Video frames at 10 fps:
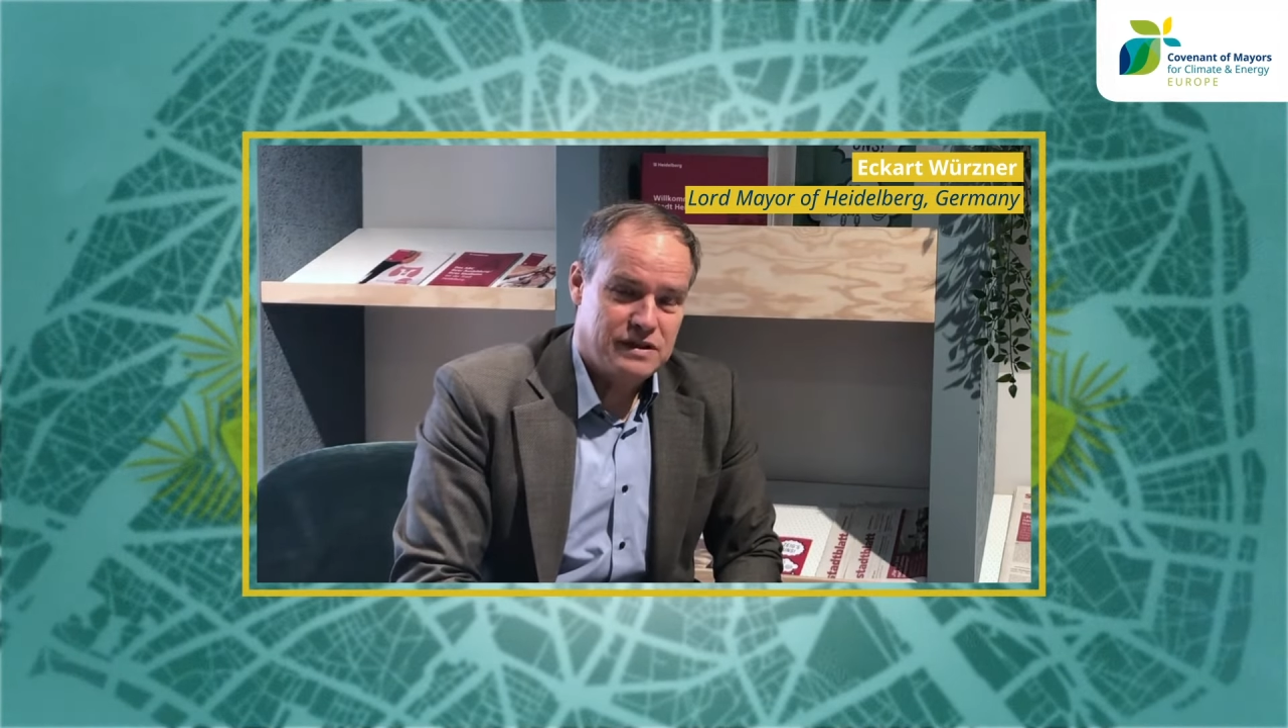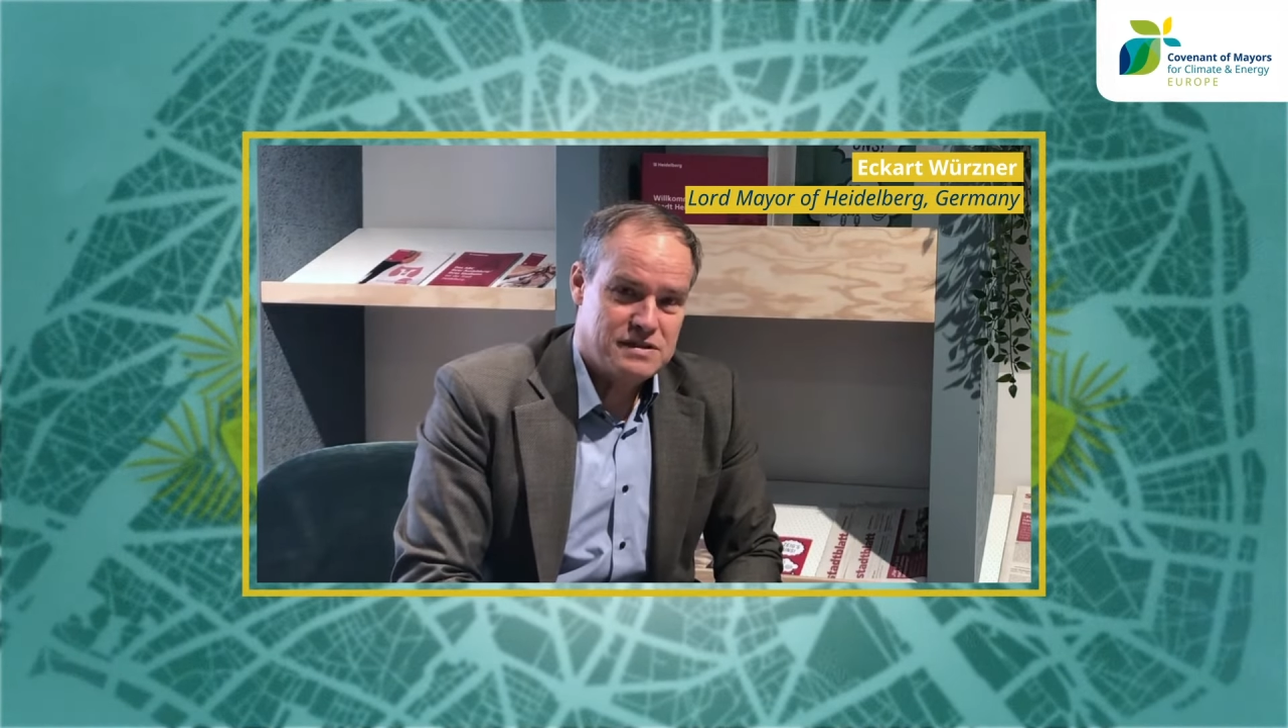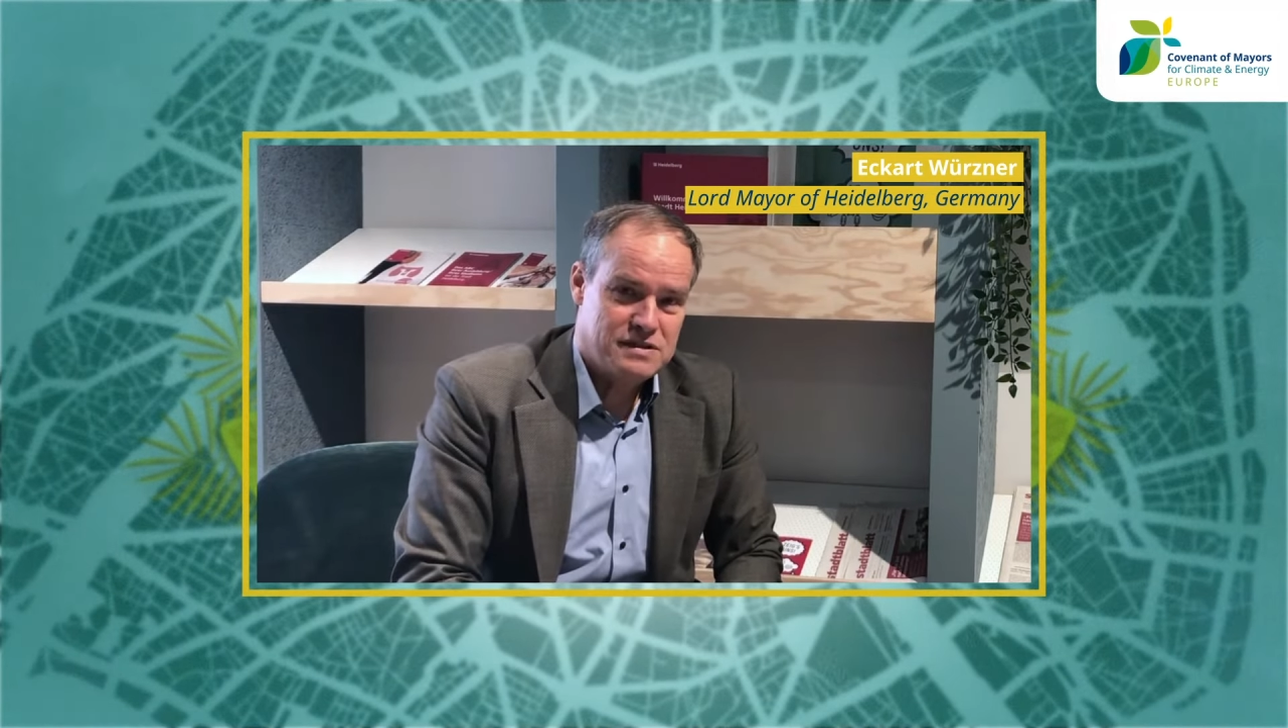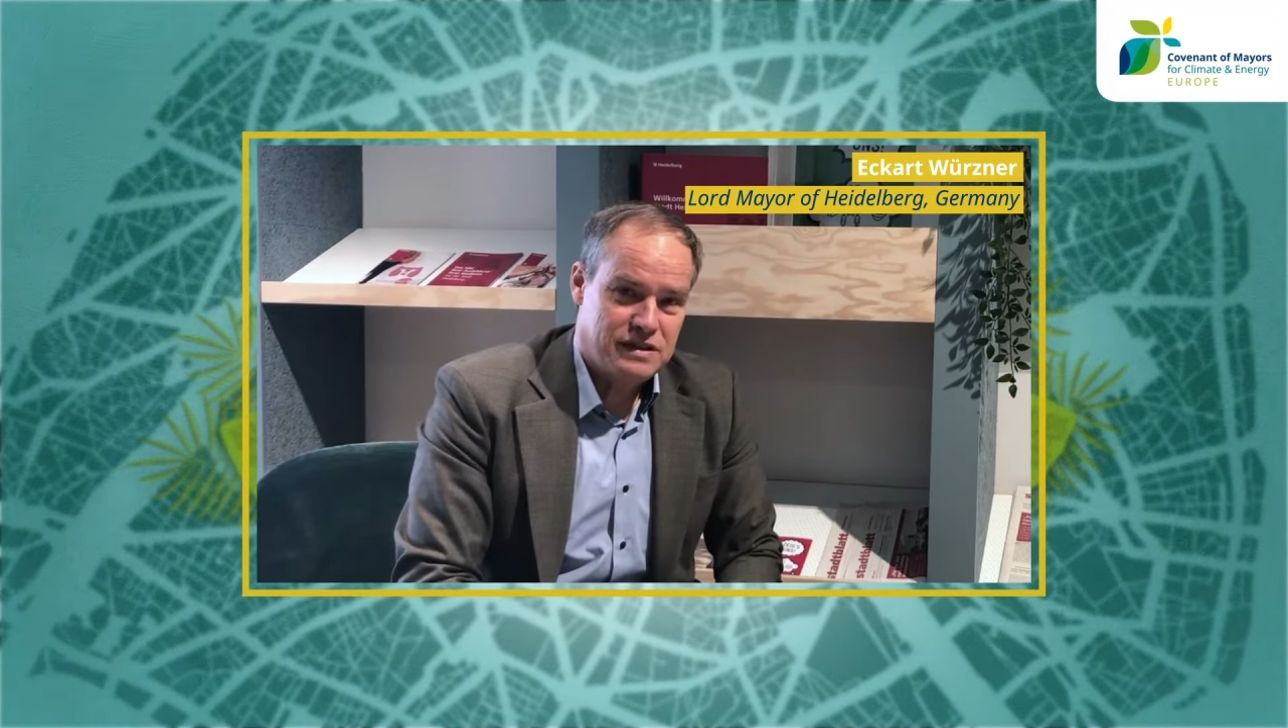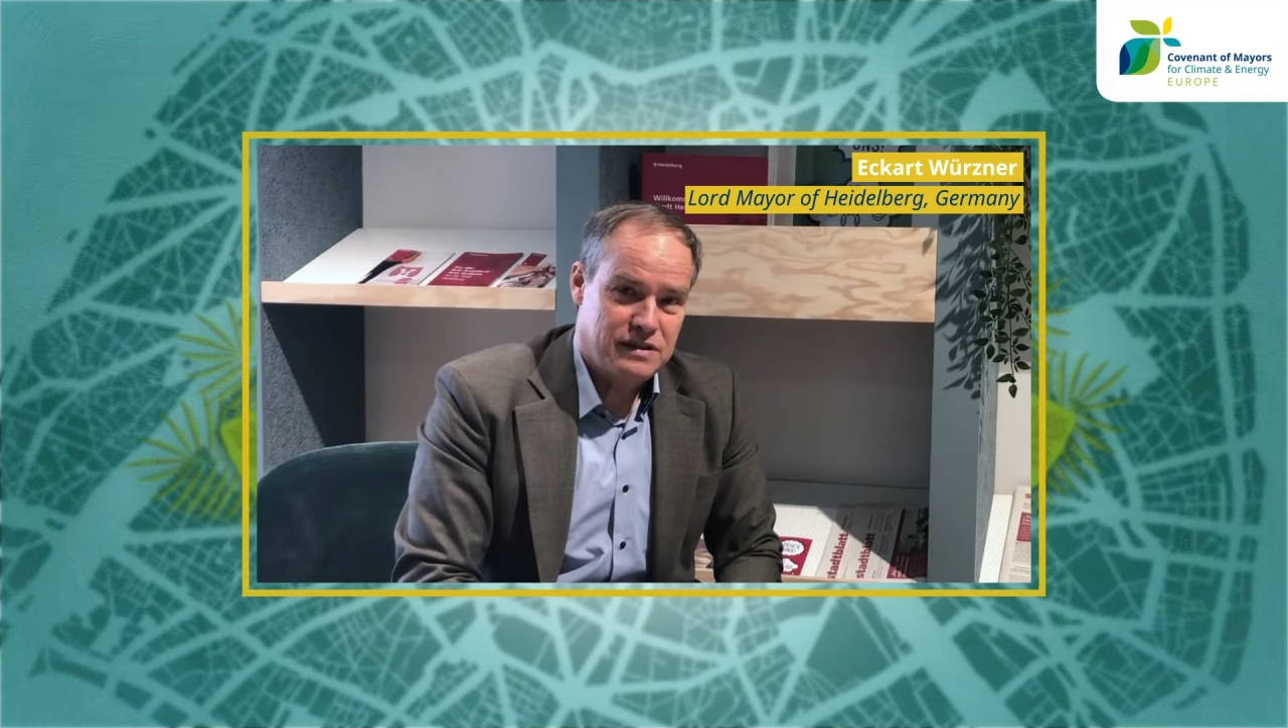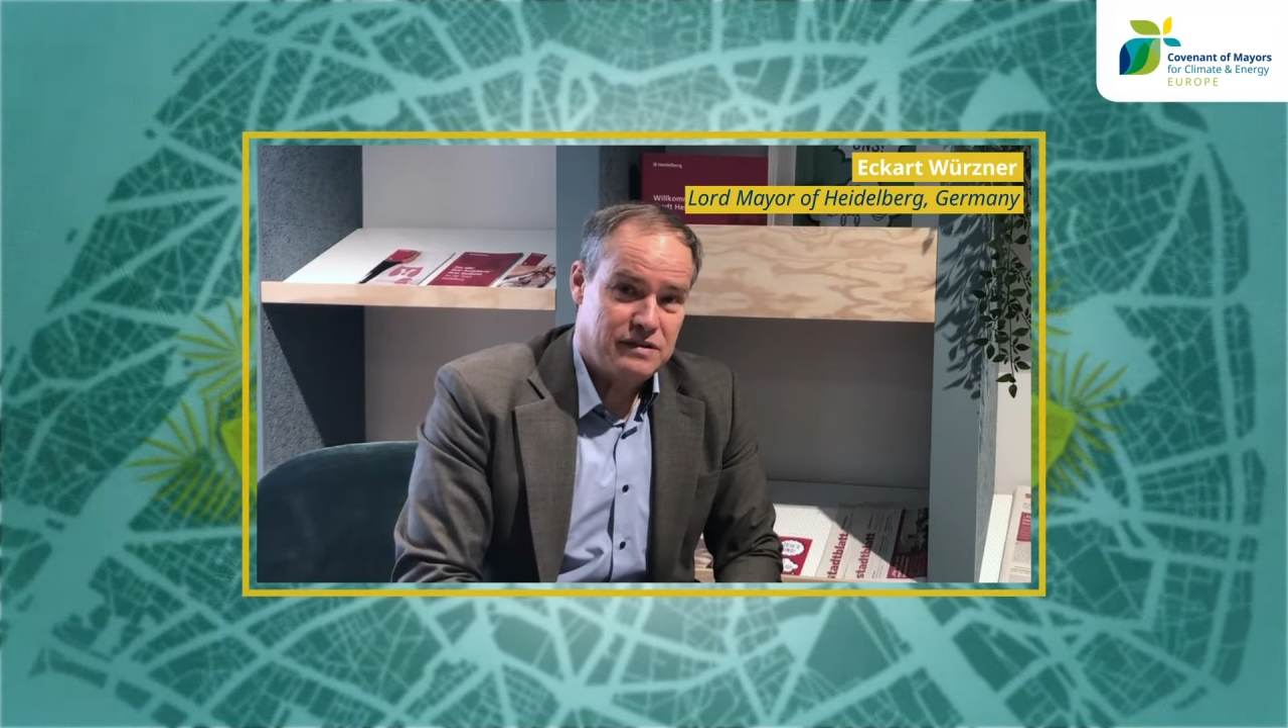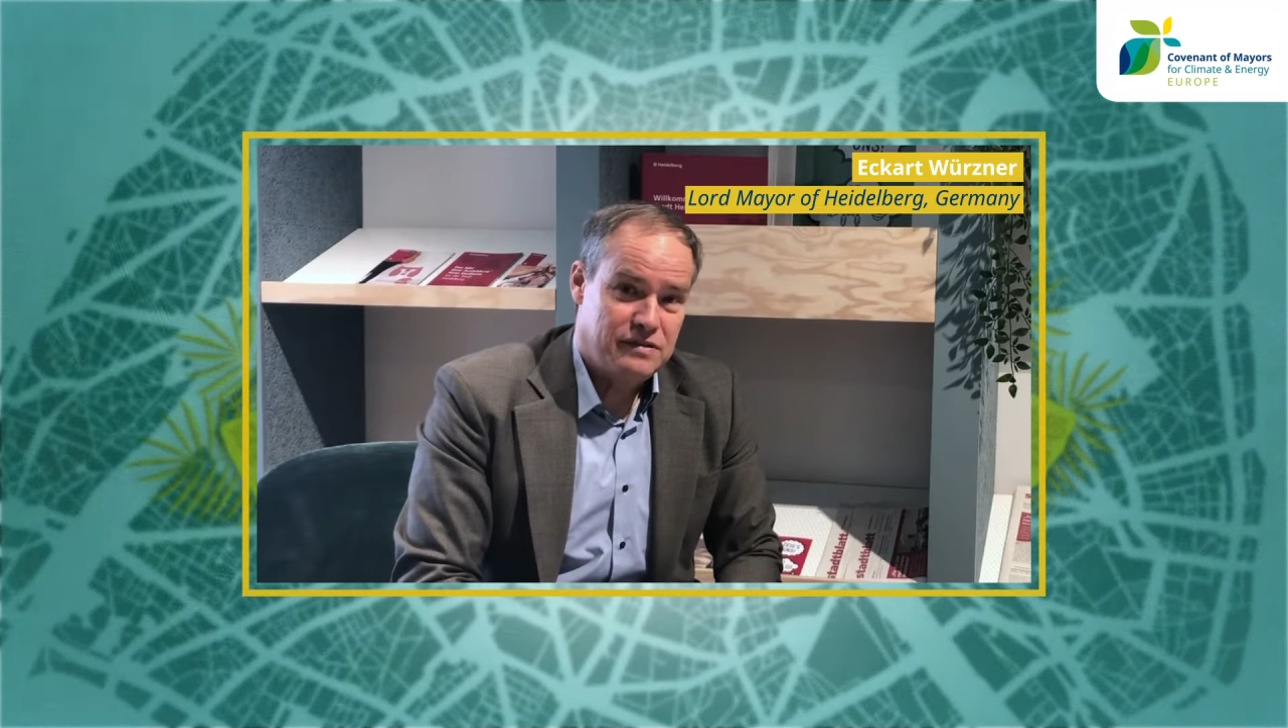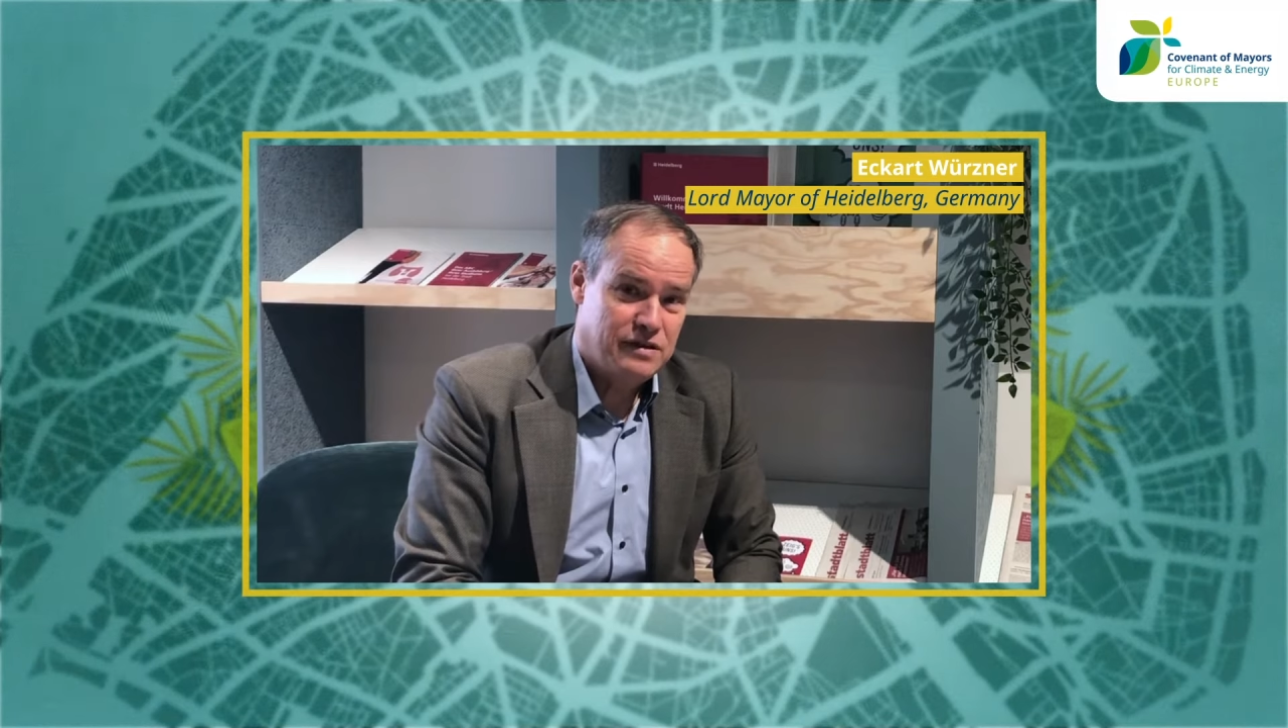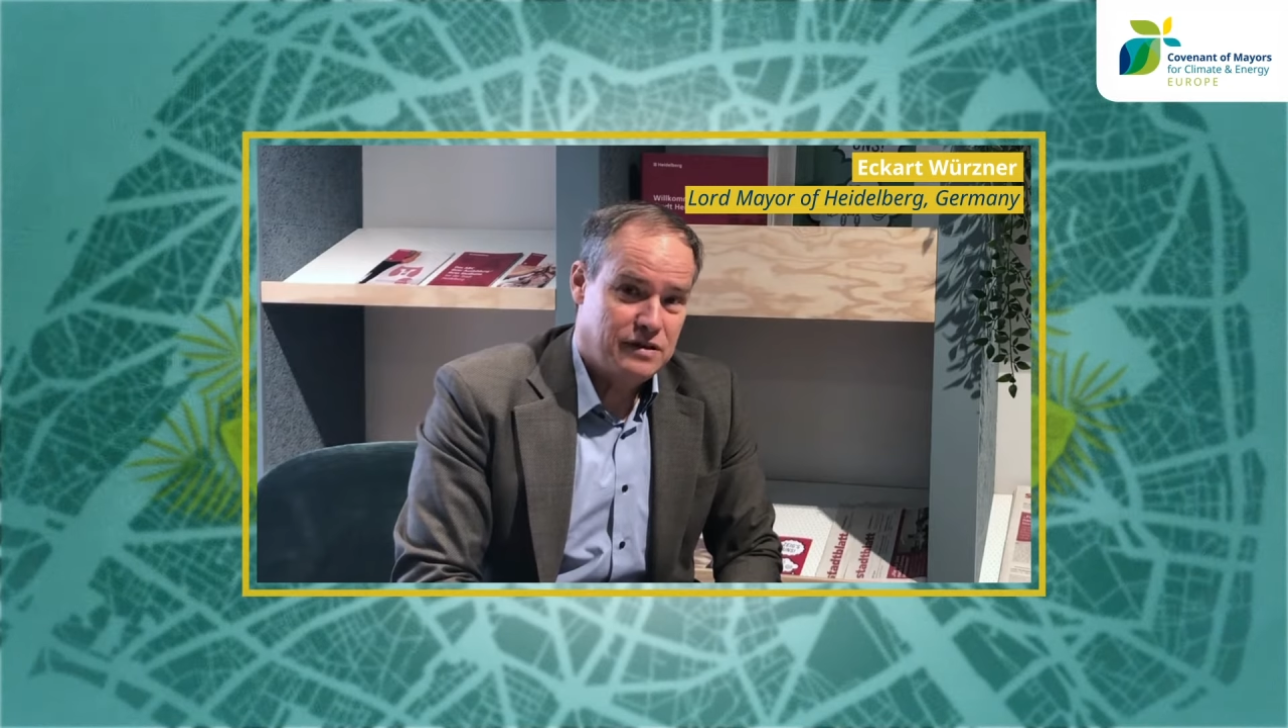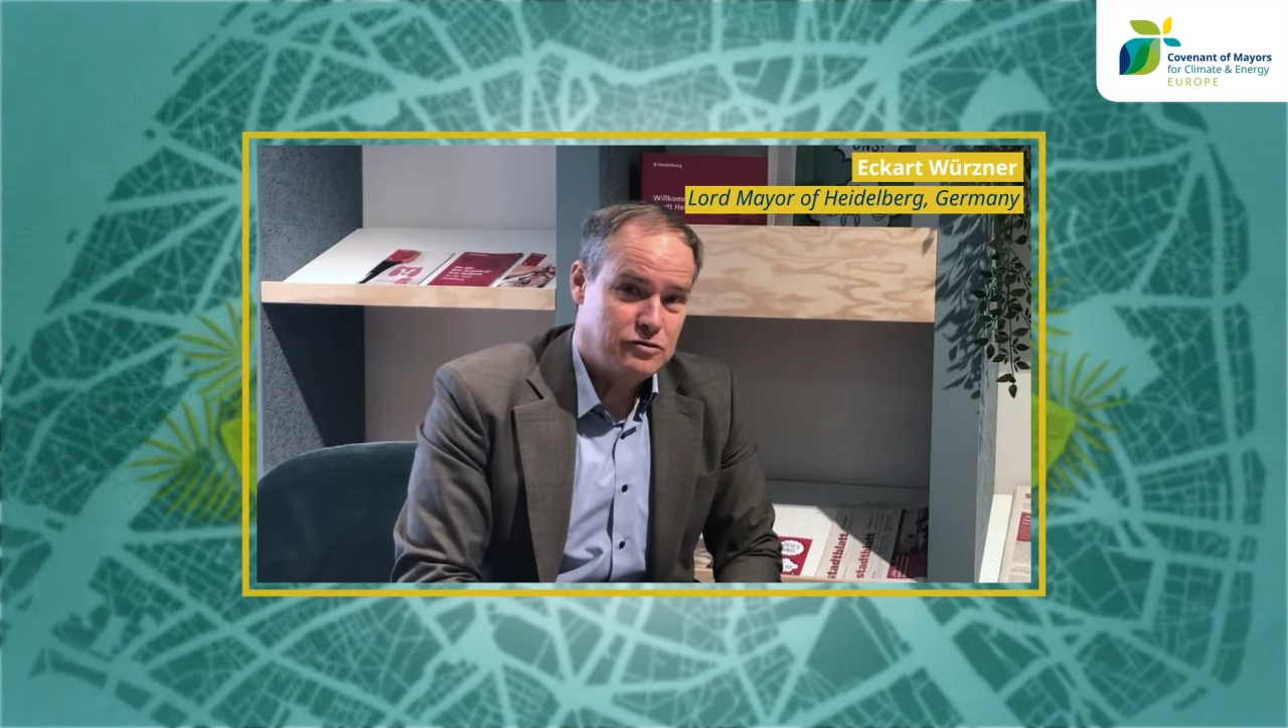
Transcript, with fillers: city till